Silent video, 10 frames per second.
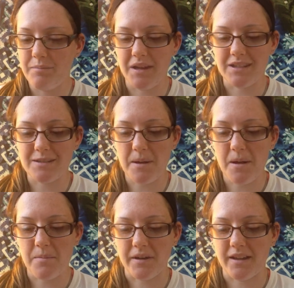pissed
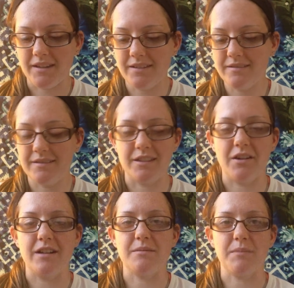about, but, you know,
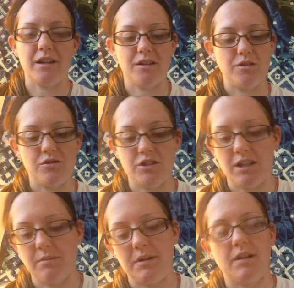I didn't make a huge
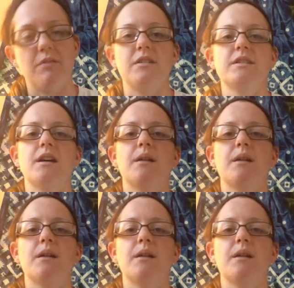scene, but it was